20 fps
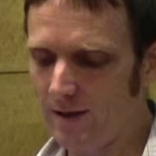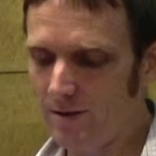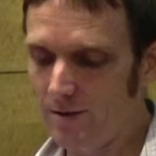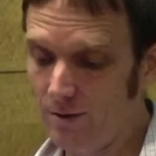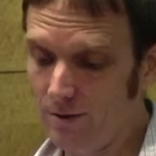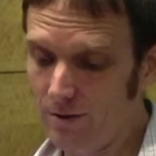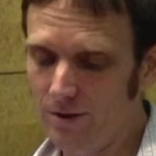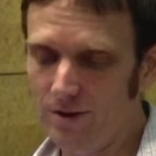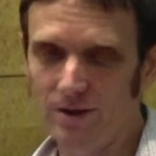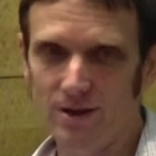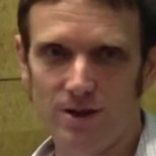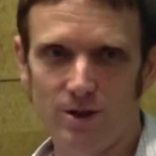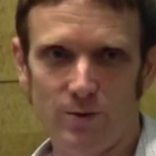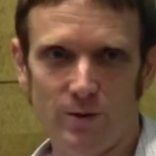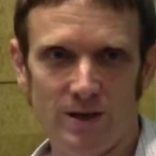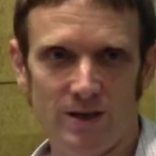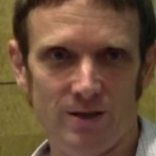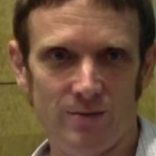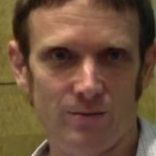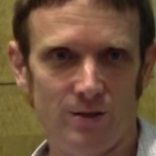a good
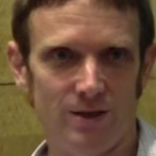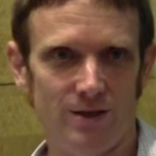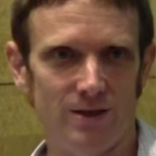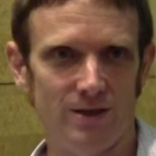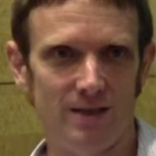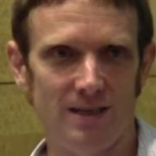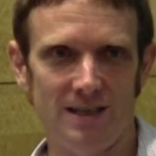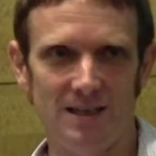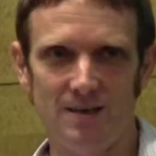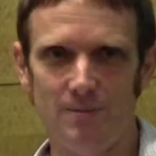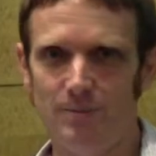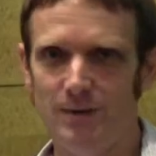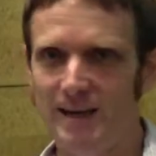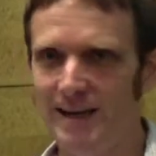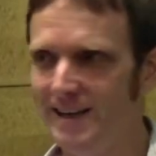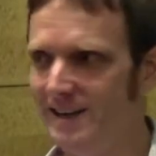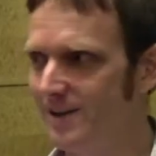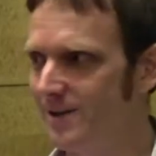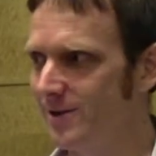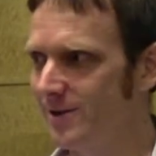situation when you can end up
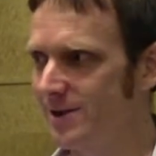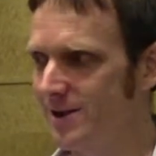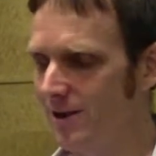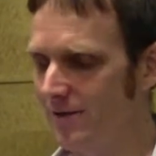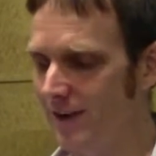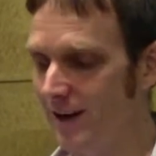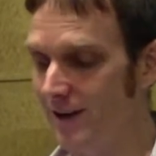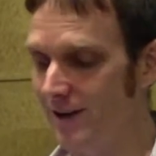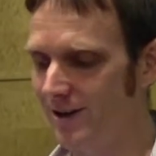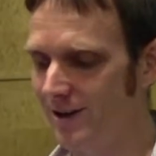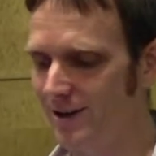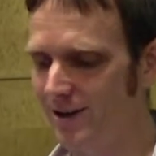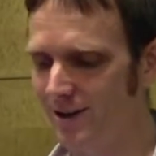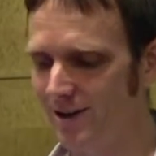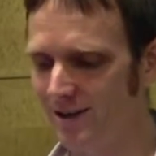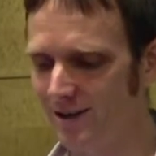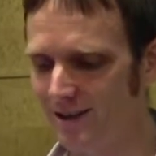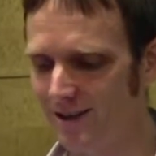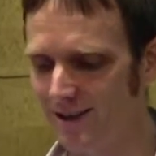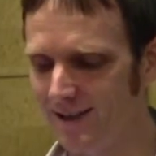paying yourself at
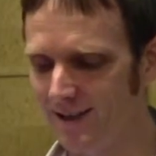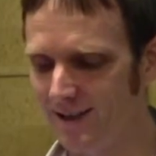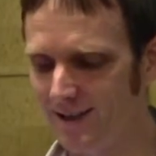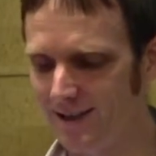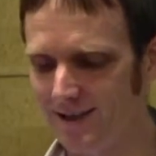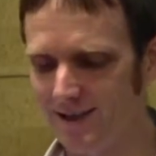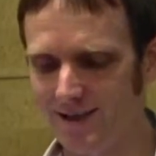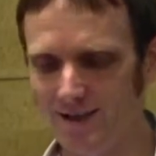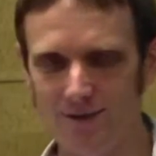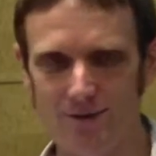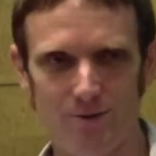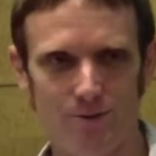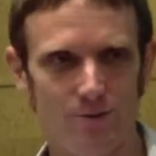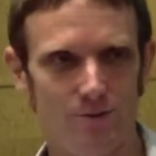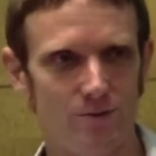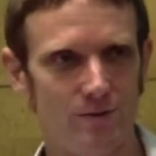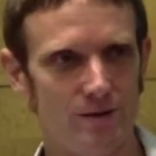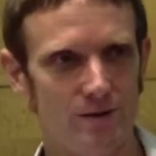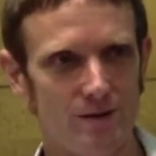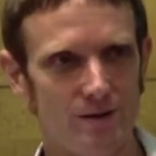all.
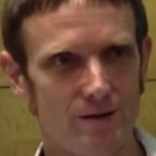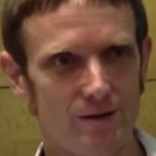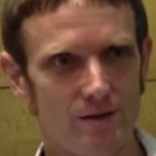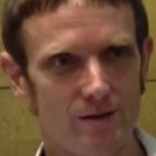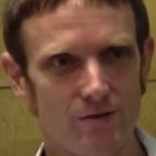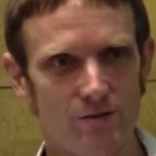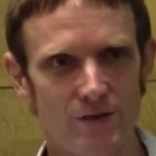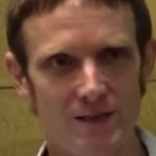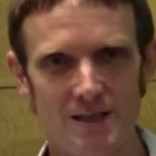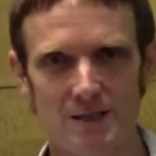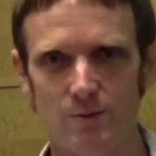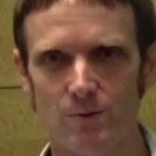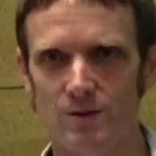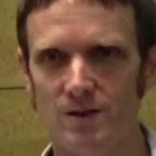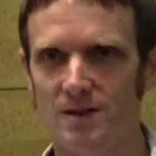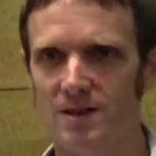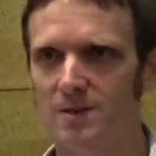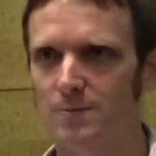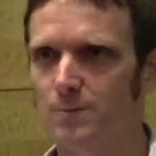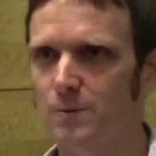So faced with
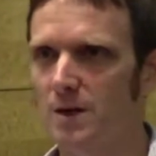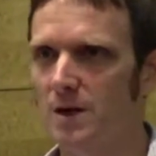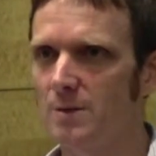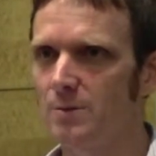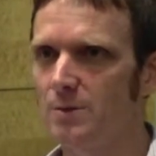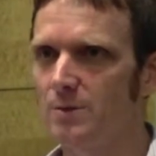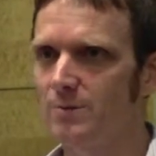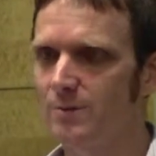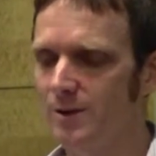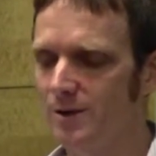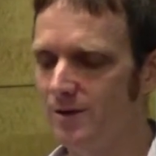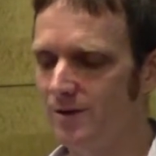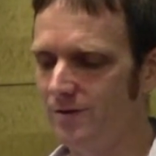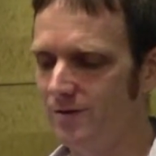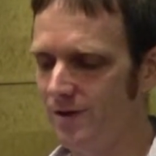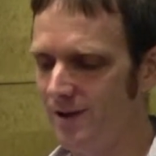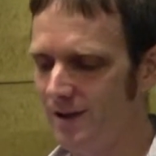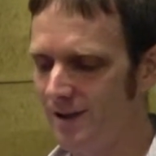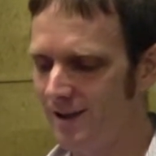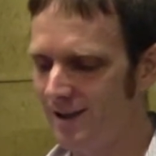this problem
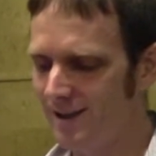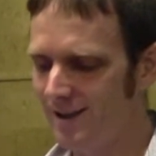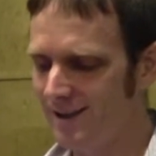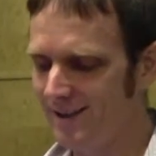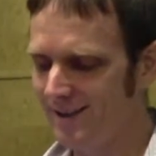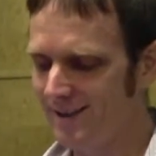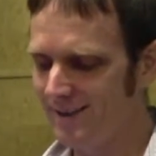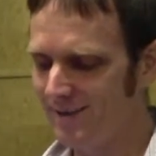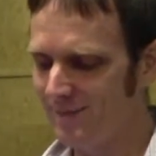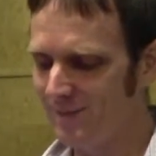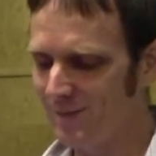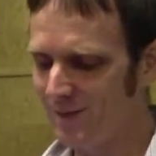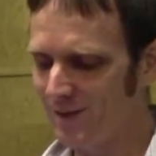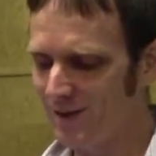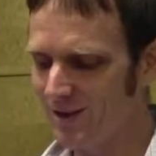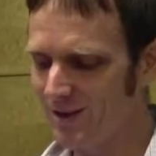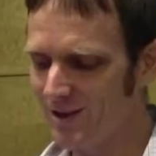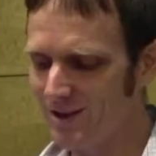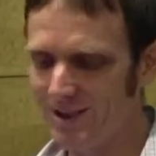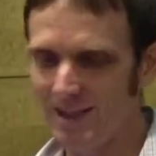of
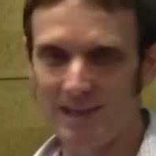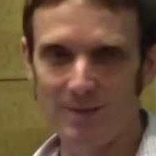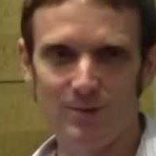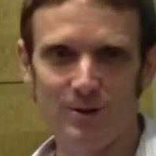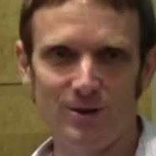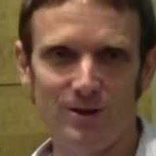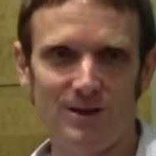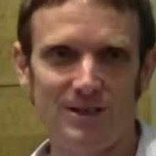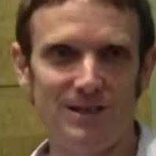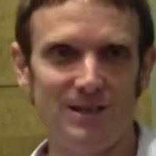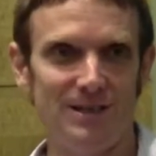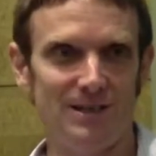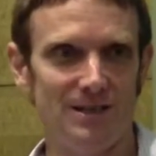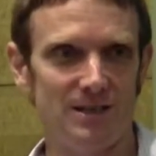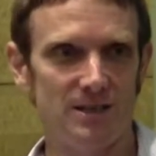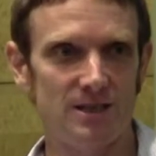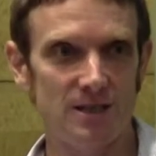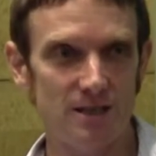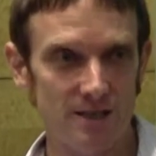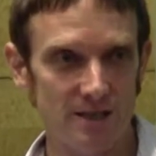
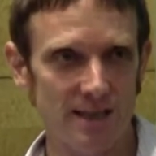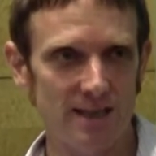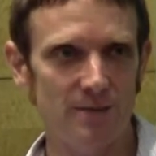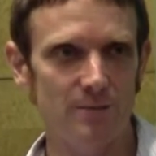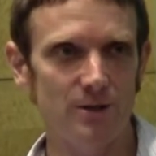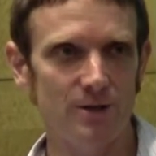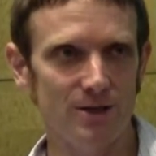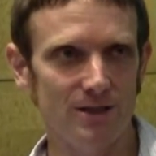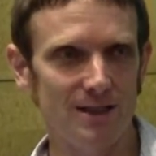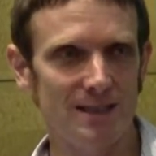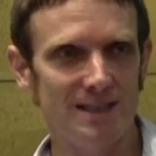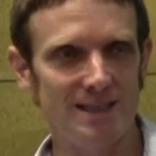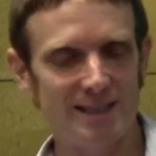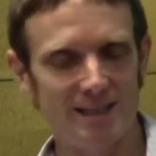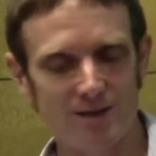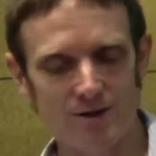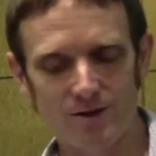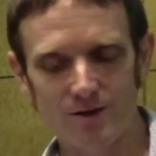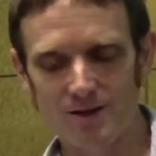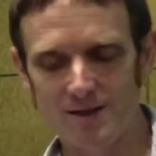sustainability in the
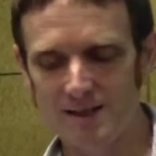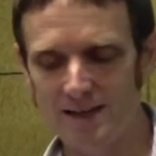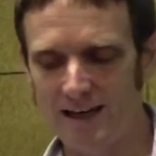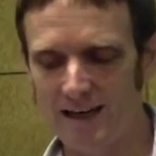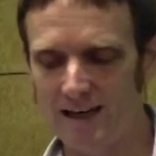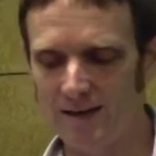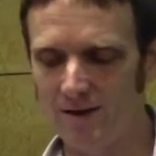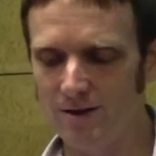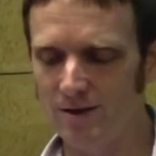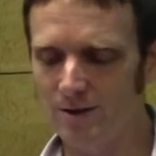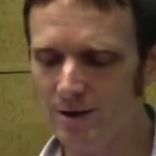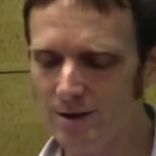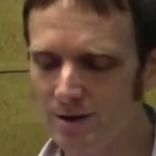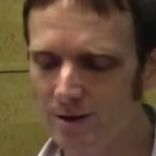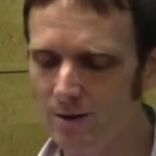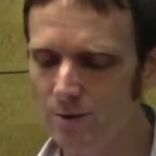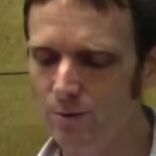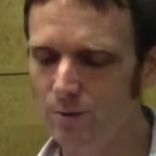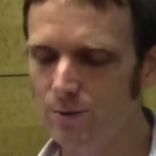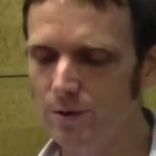arts, and
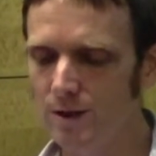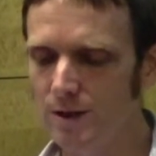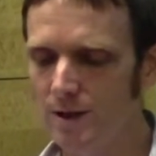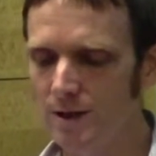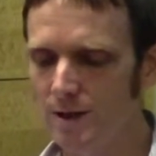also